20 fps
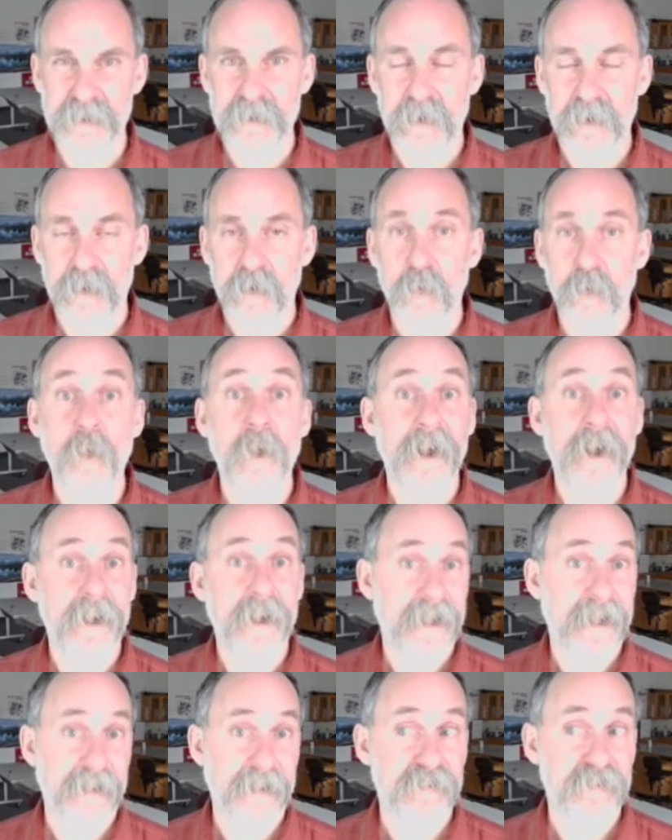is
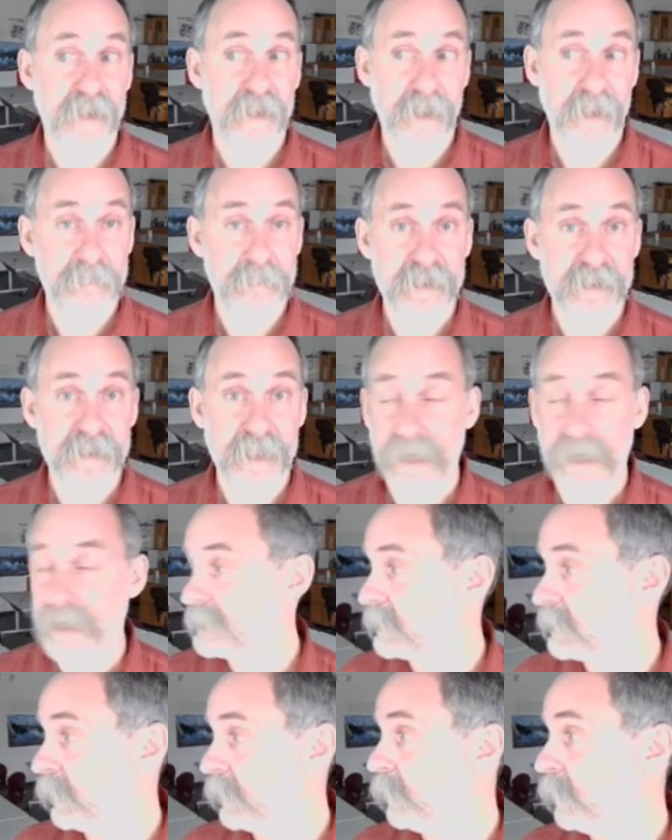1.5
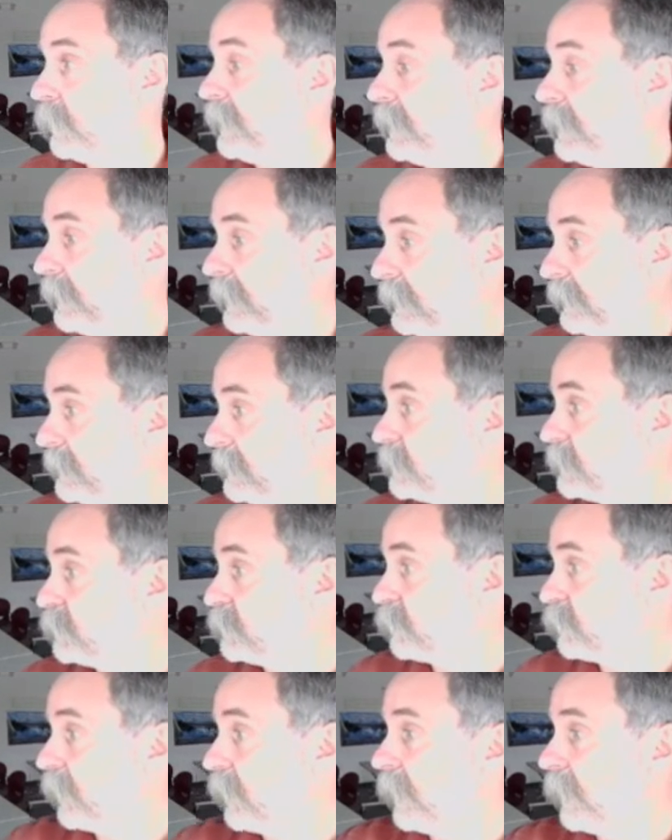times that. So
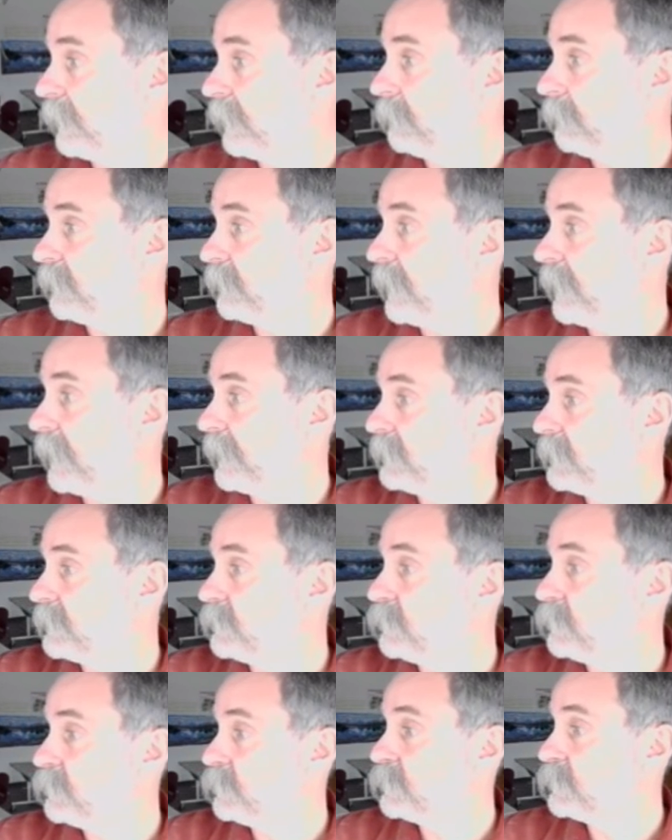in this drawing,
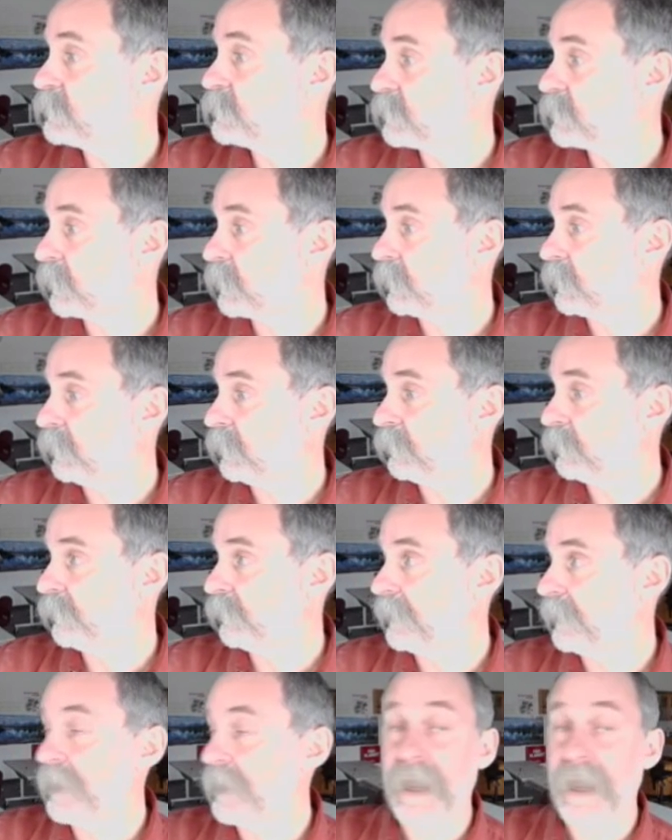we've got 2
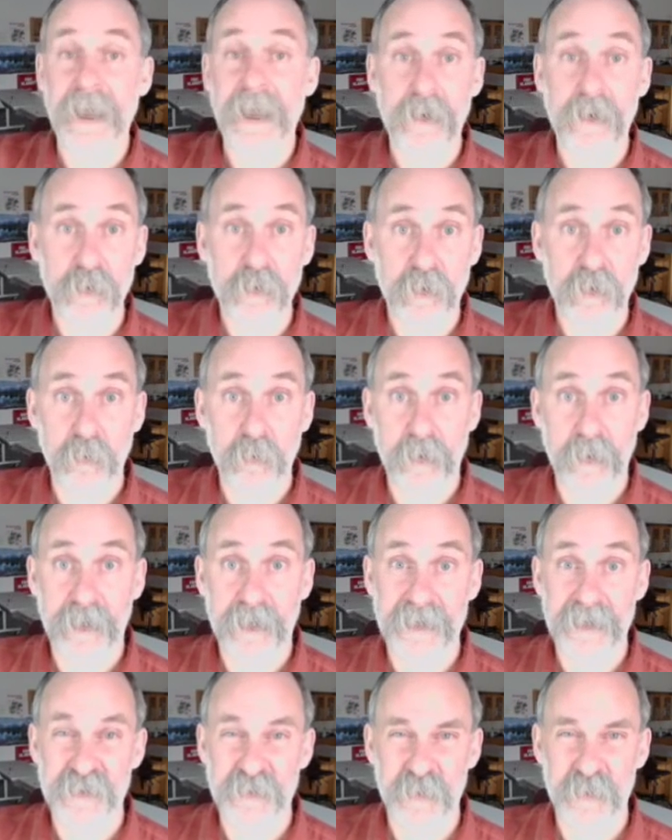circles, and the
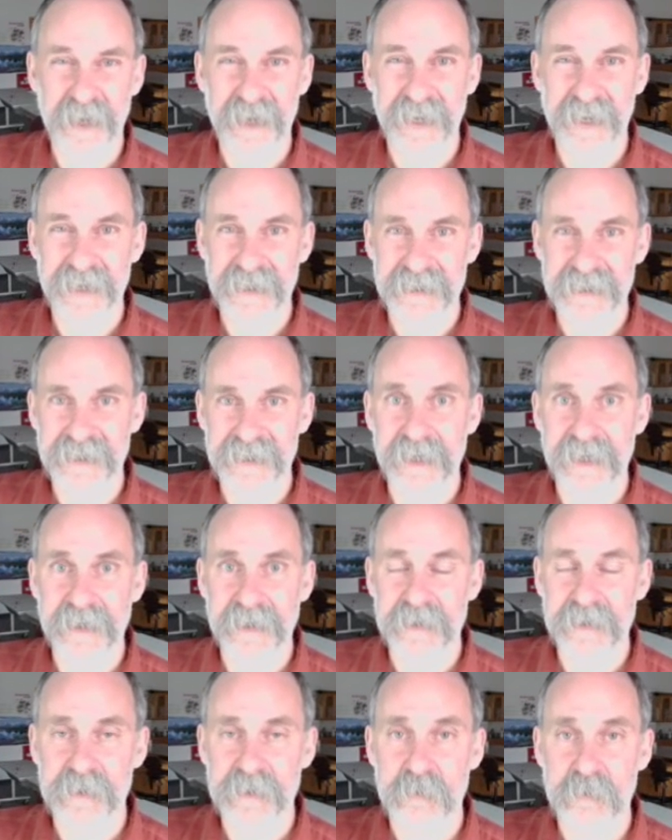outer one has a
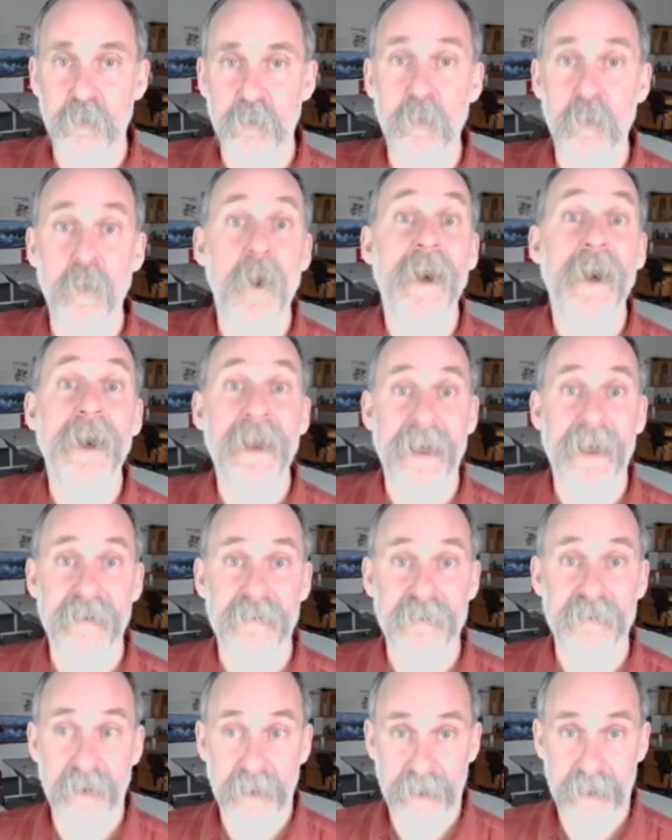radius that is
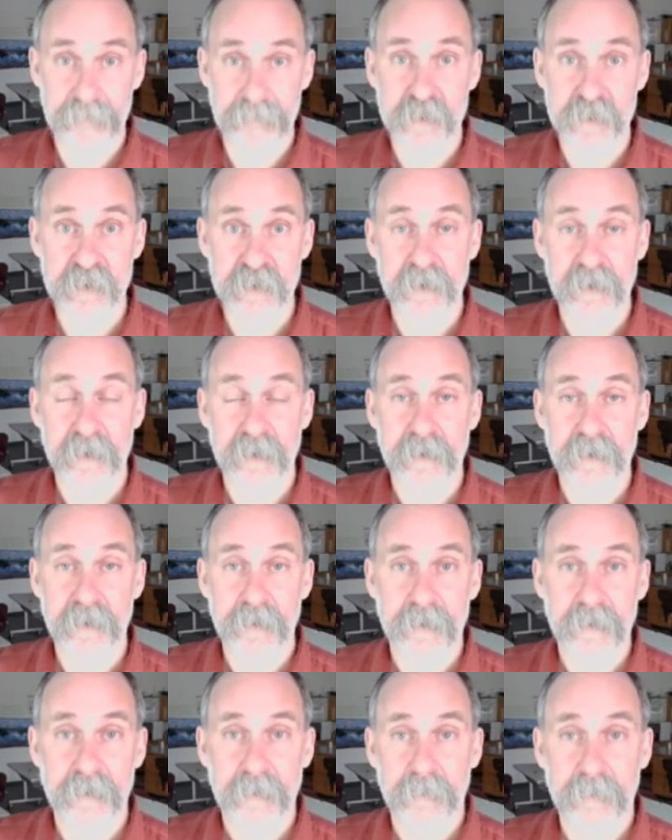1.5
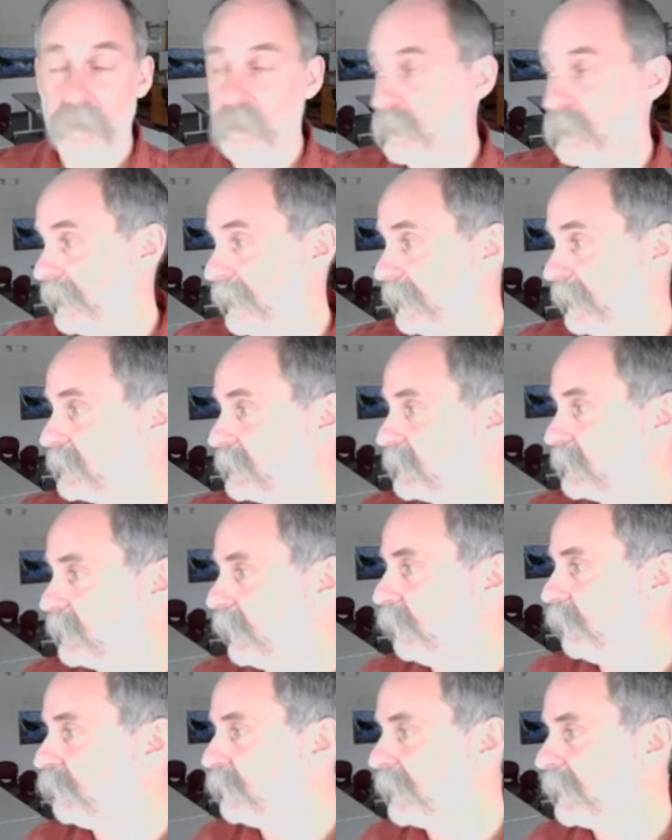times the
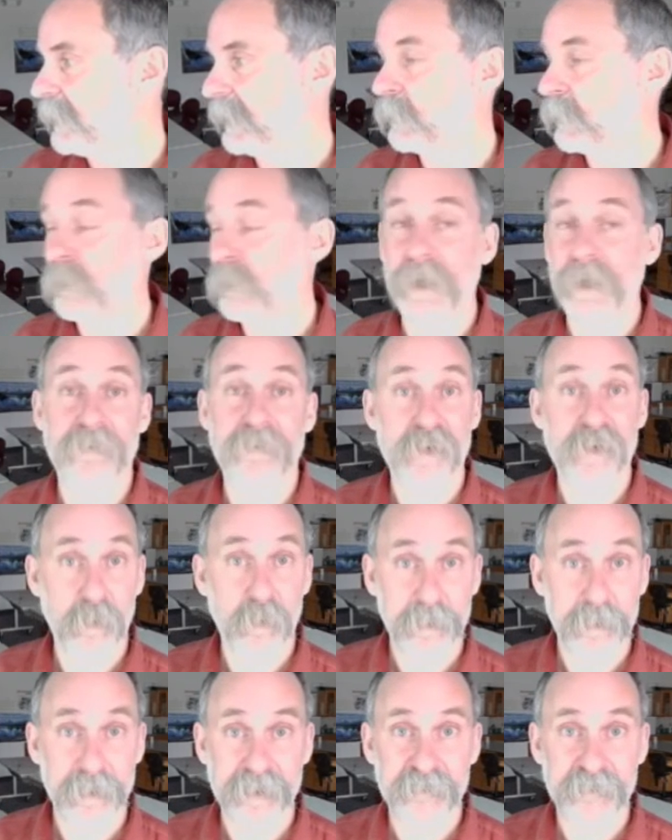radius of the inner
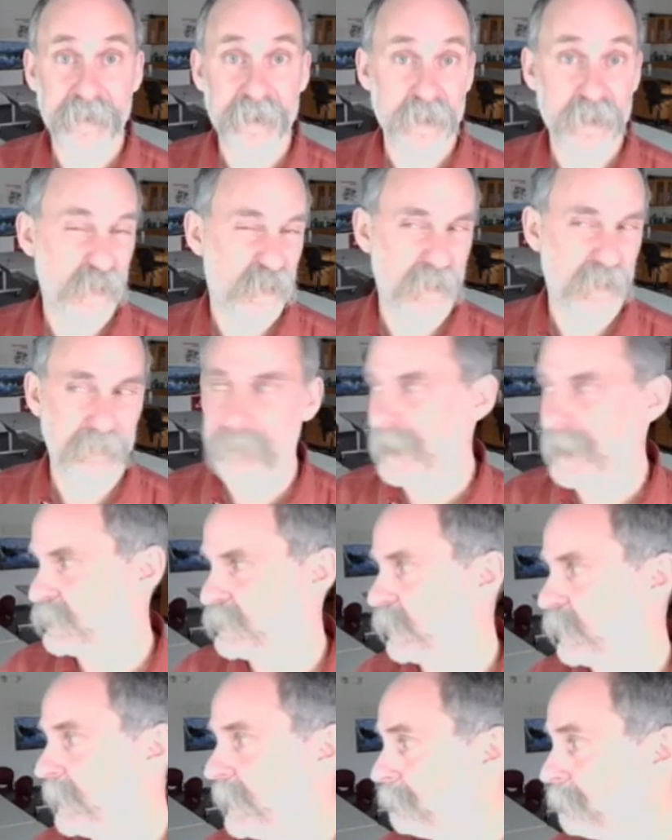one. If you don't believe me, you
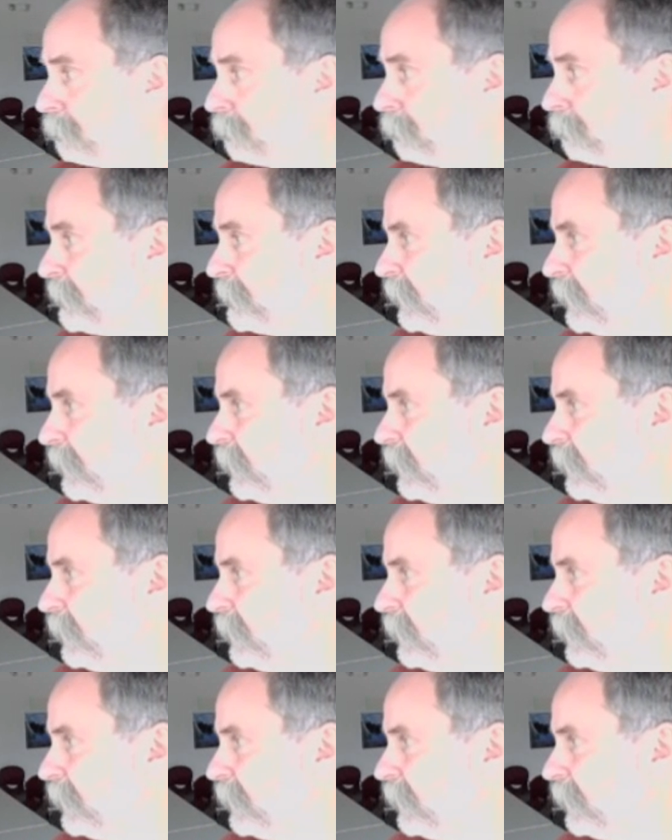can measure it.